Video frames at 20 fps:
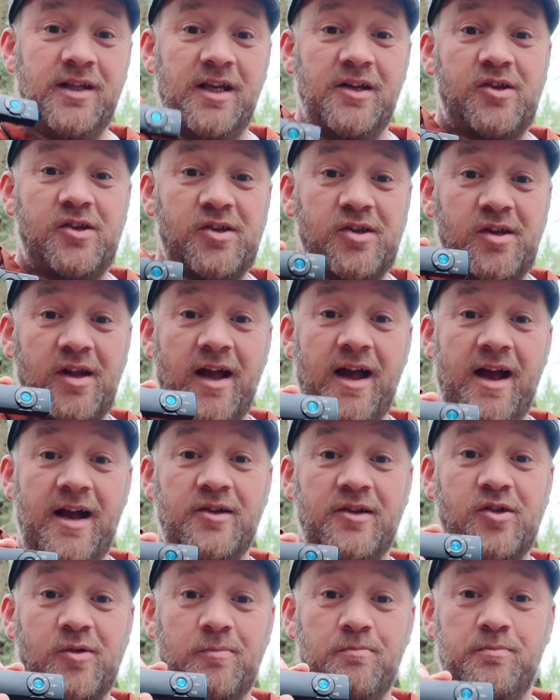This
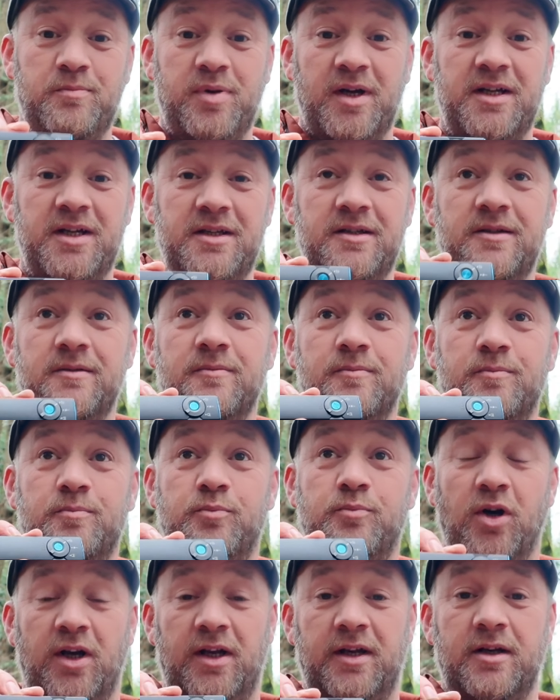has been
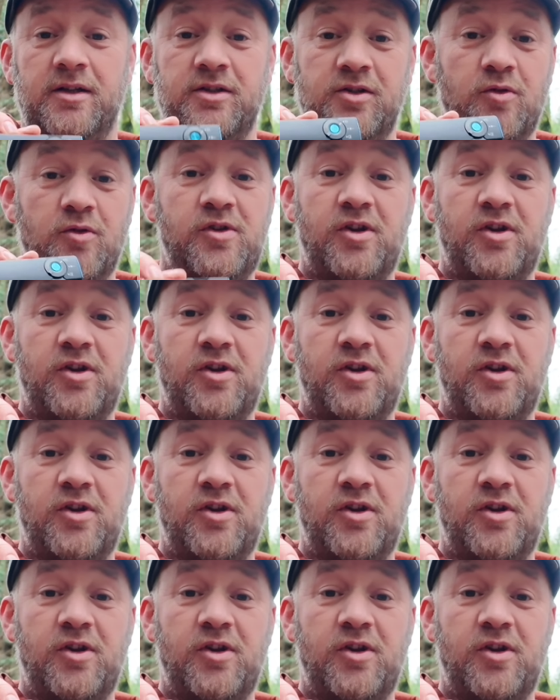brilliant.